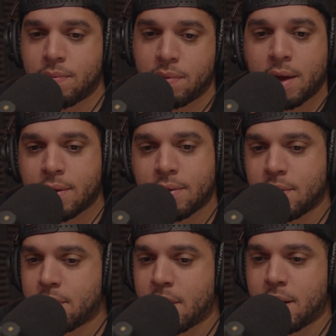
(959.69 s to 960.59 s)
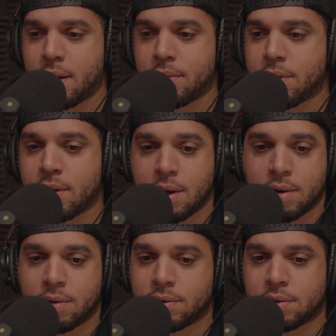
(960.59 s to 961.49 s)
Not that they're not out there,
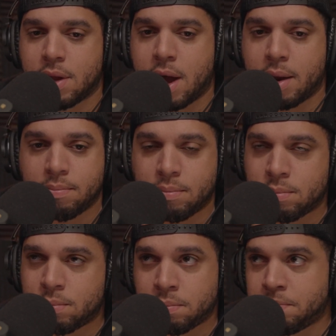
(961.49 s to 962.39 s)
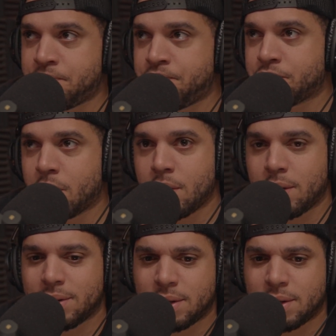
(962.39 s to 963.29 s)
and this is not,
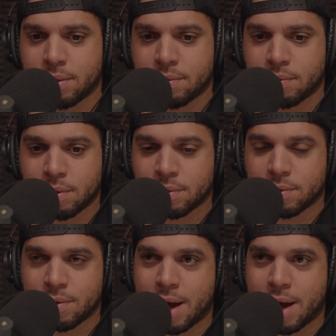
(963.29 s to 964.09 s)
like I said, this is not